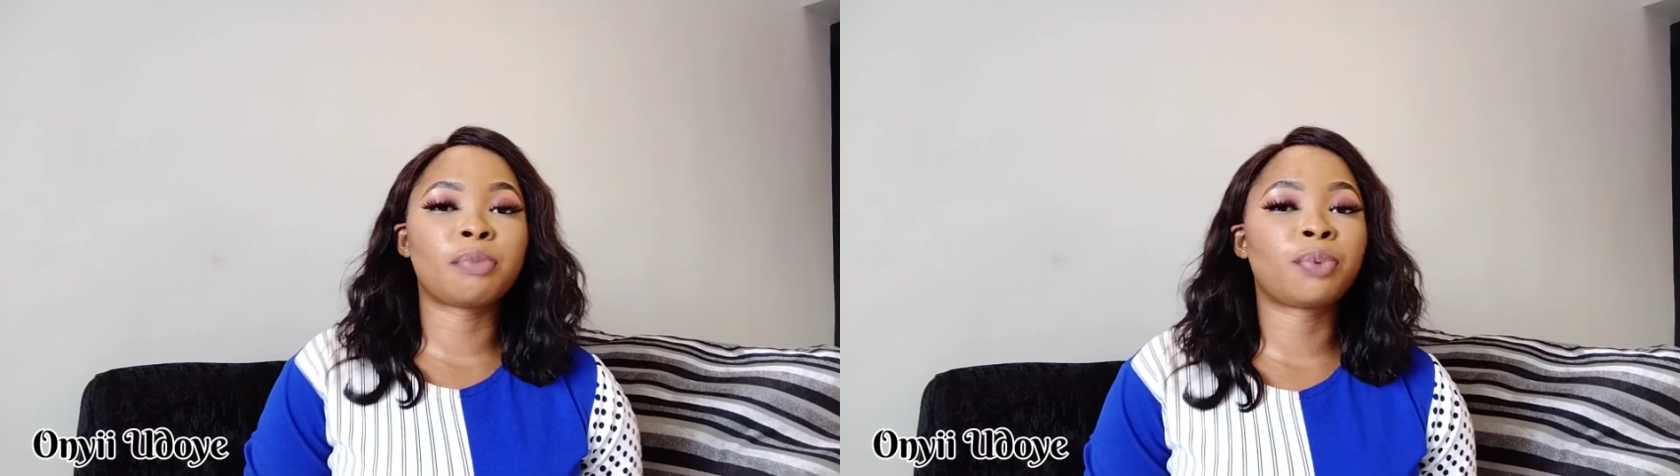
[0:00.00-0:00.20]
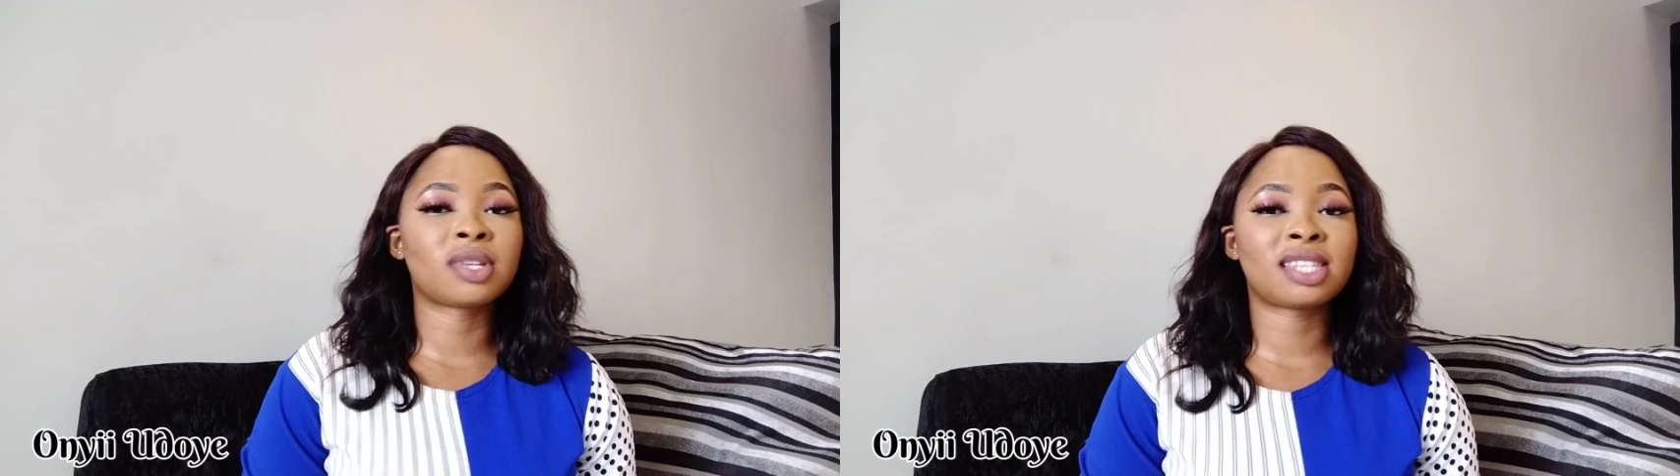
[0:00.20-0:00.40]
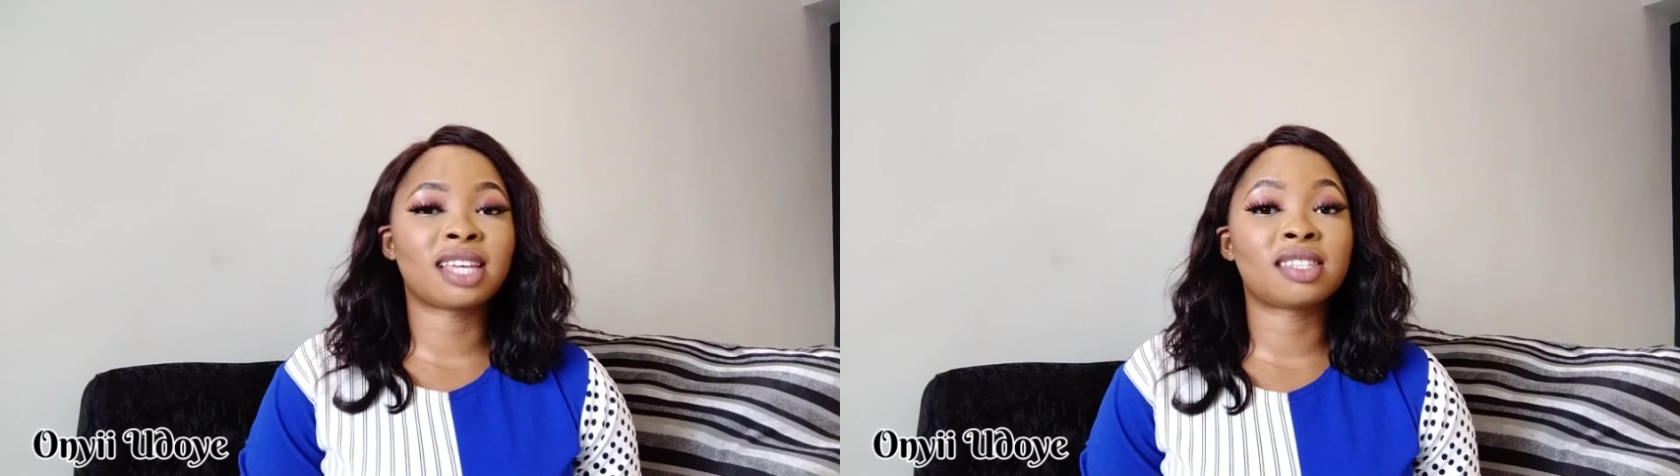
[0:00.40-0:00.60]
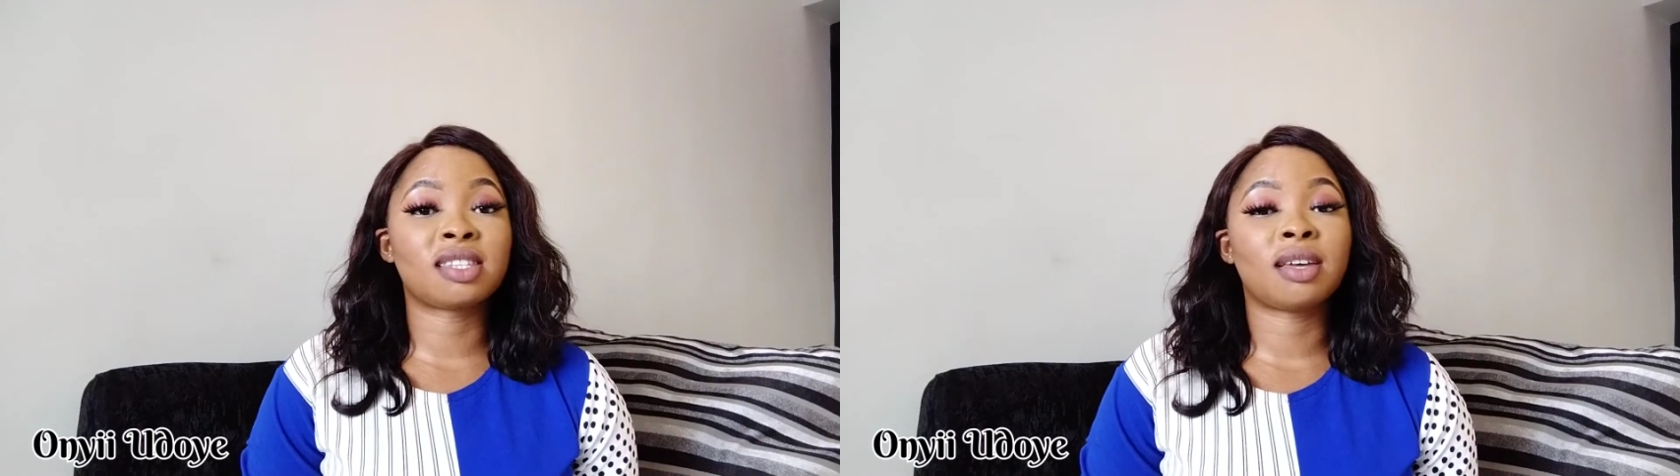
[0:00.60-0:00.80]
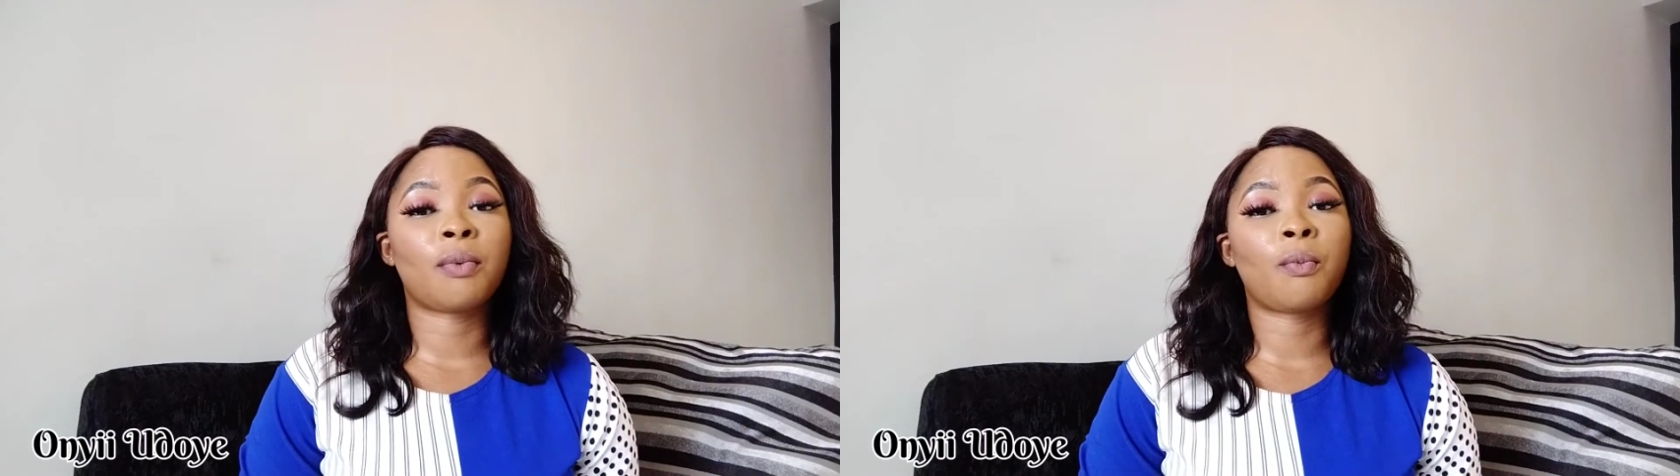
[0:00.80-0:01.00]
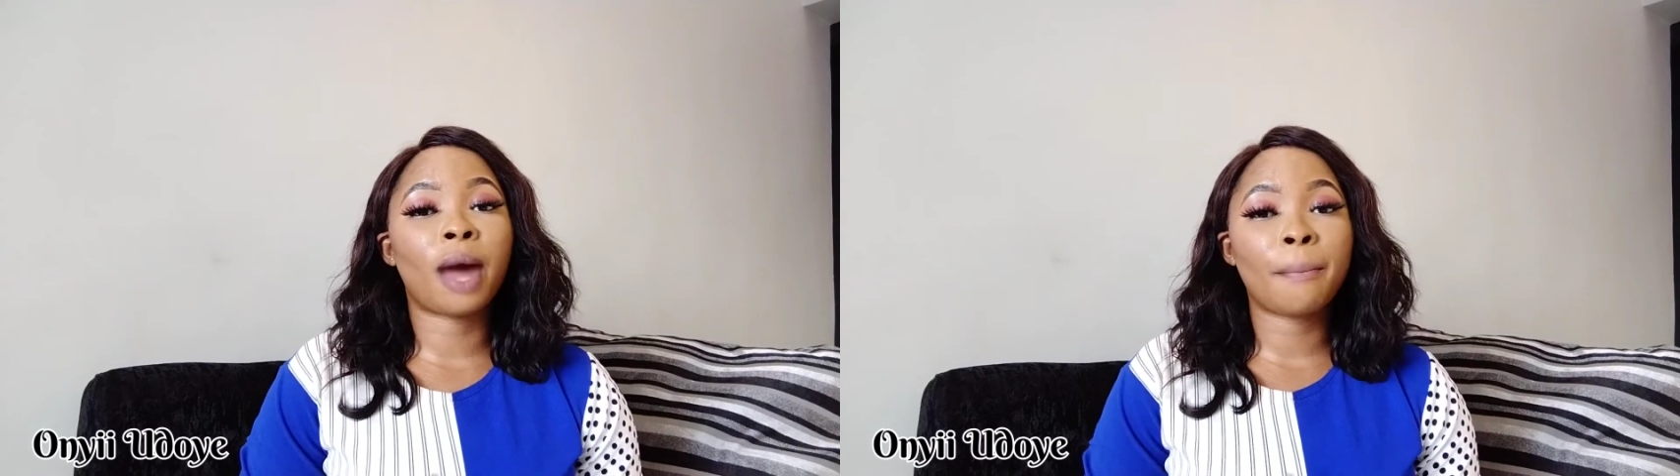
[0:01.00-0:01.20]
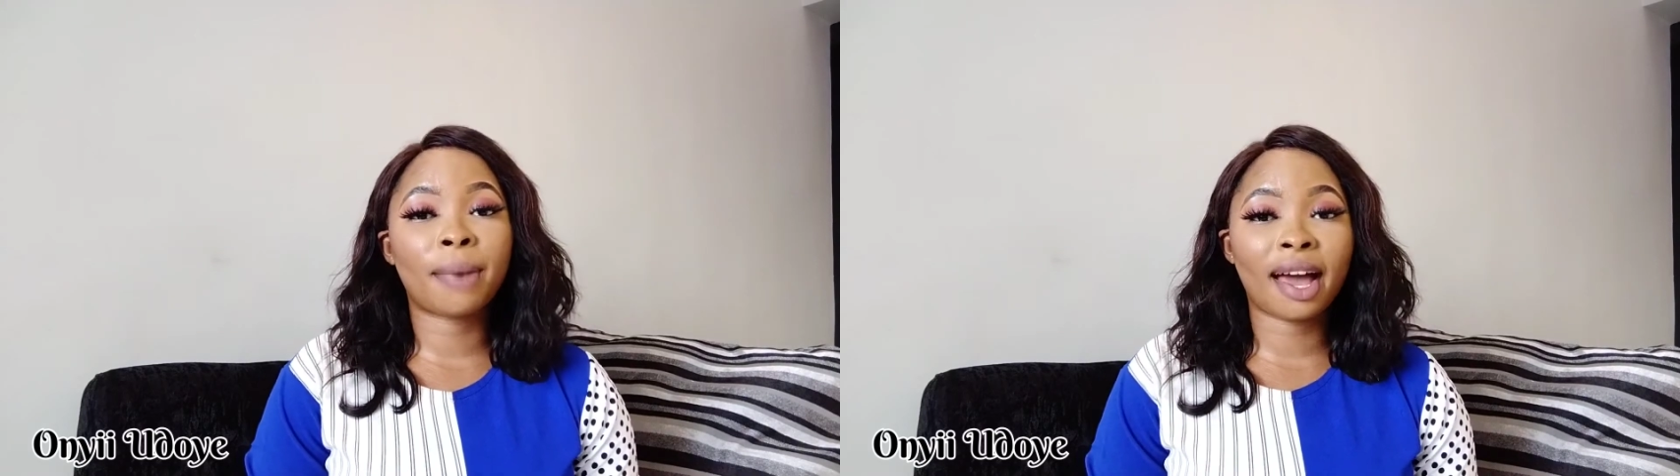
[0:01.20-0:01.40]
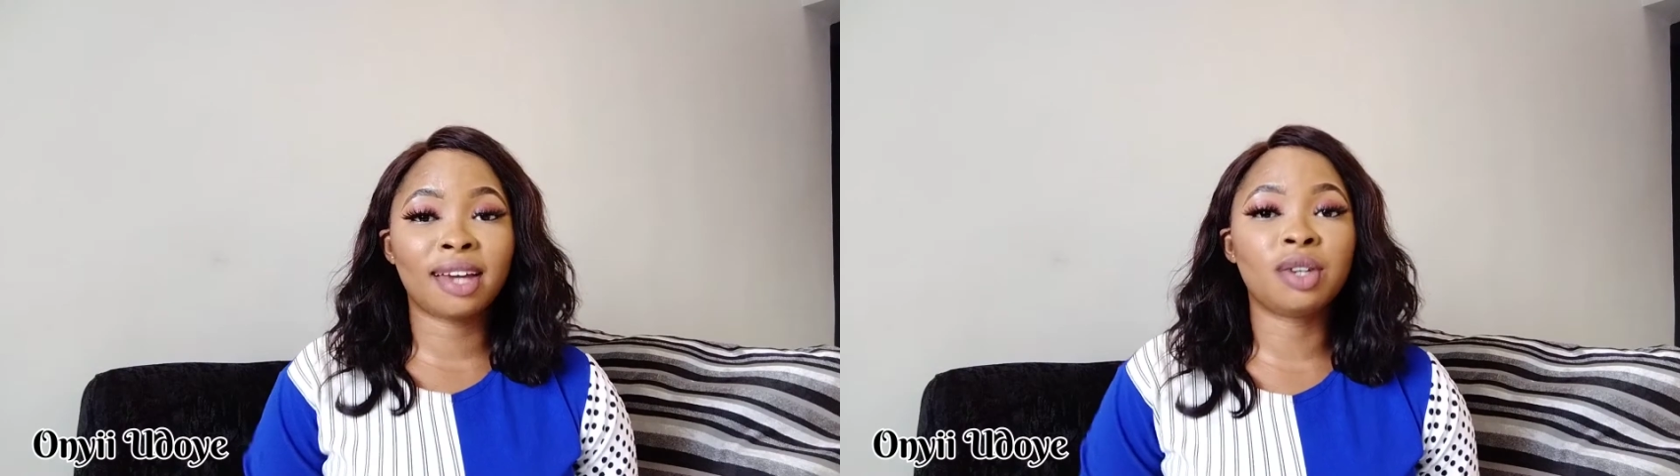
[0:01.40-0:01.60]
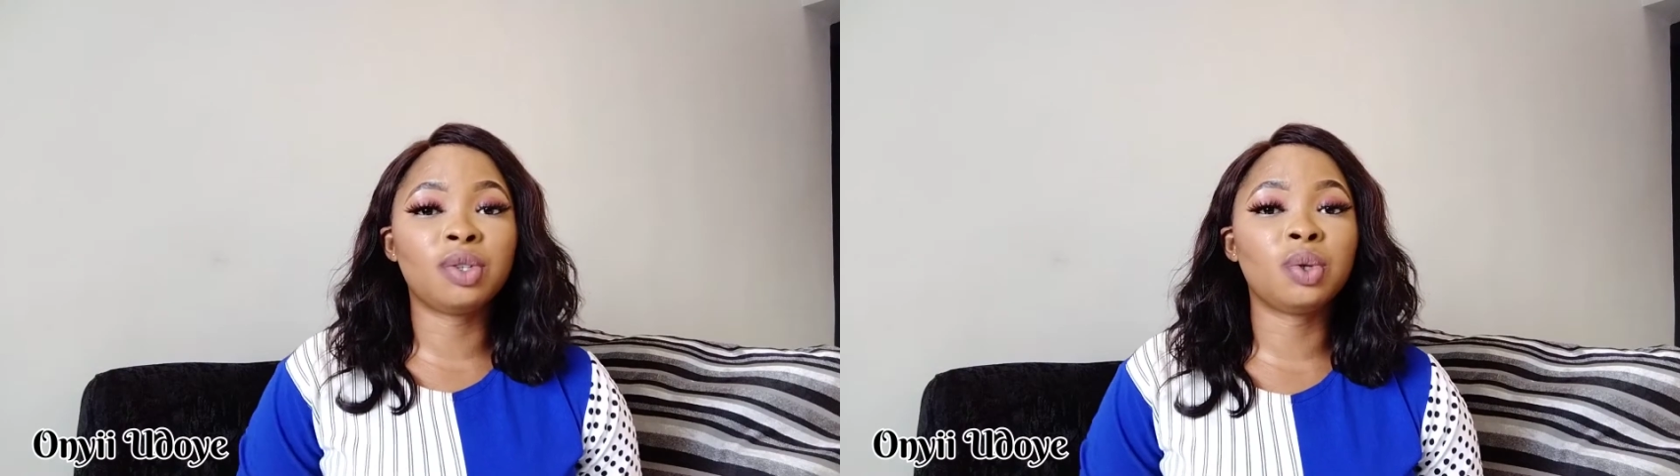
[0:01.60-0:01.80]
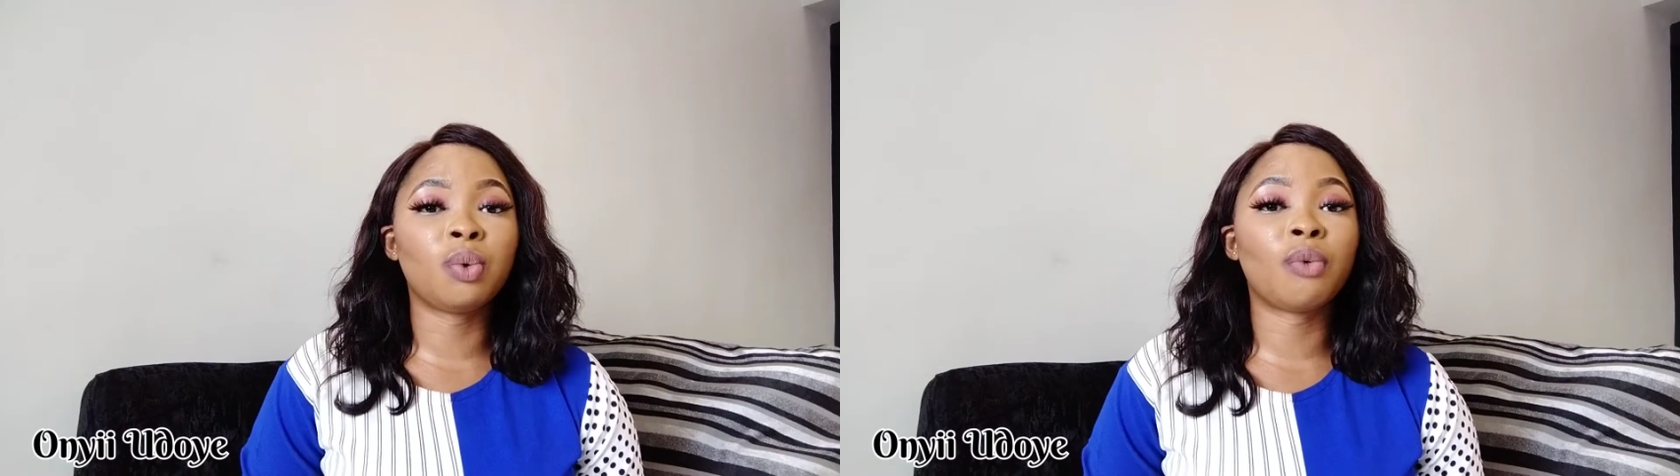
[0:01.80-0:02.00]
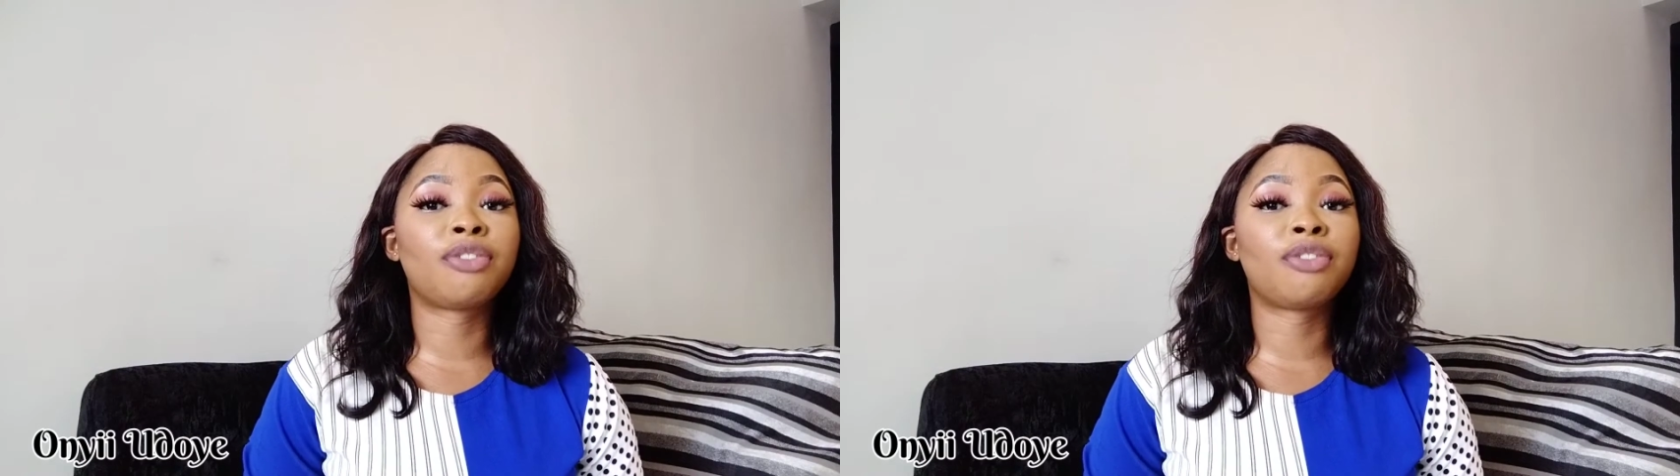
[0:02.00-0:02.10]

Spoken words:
the process whereby you